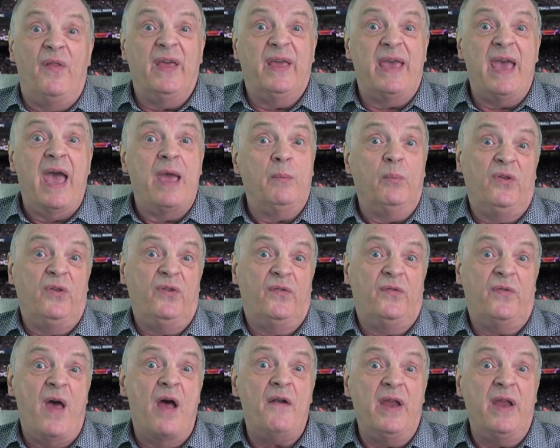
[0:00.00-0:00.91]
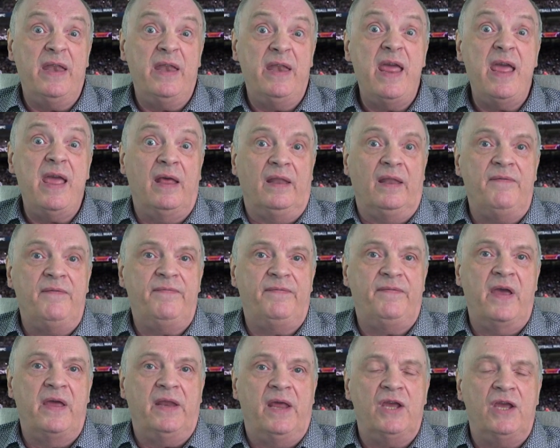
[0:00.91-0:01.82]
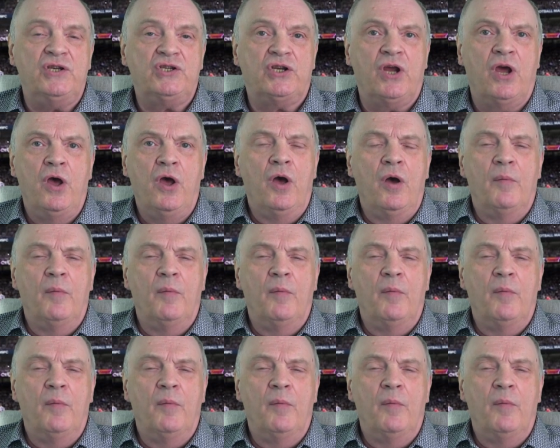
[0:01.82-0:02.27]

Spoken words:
the game was very nearly finished,